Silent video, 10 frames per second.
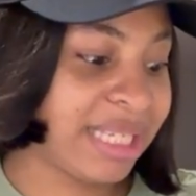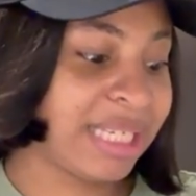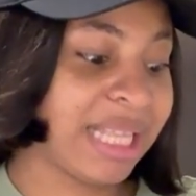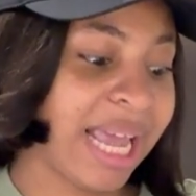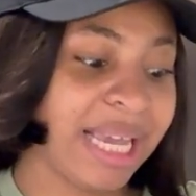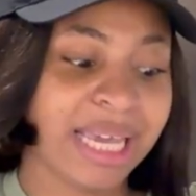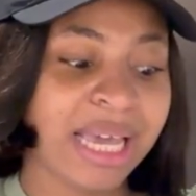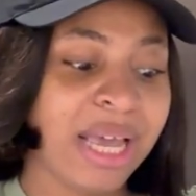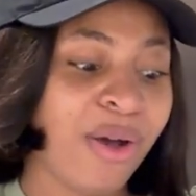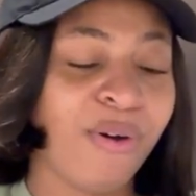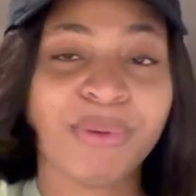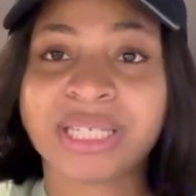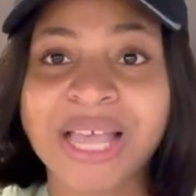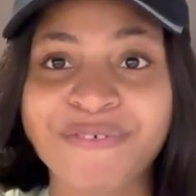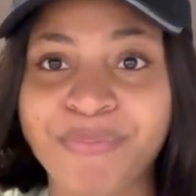It's like
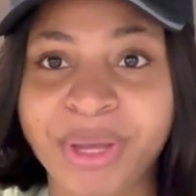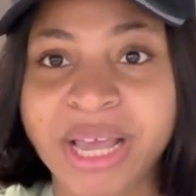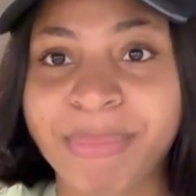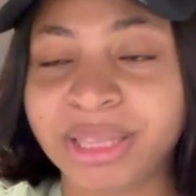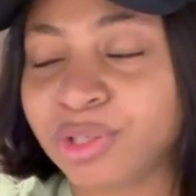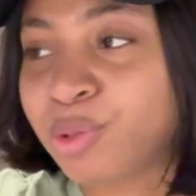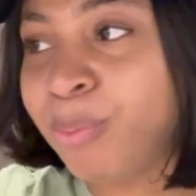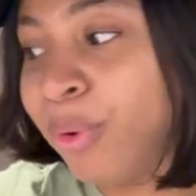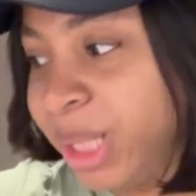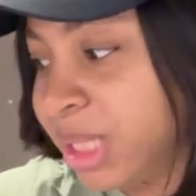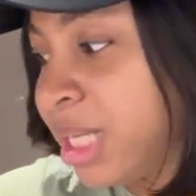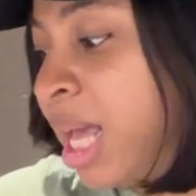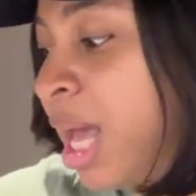almost 7 p.m. at this point.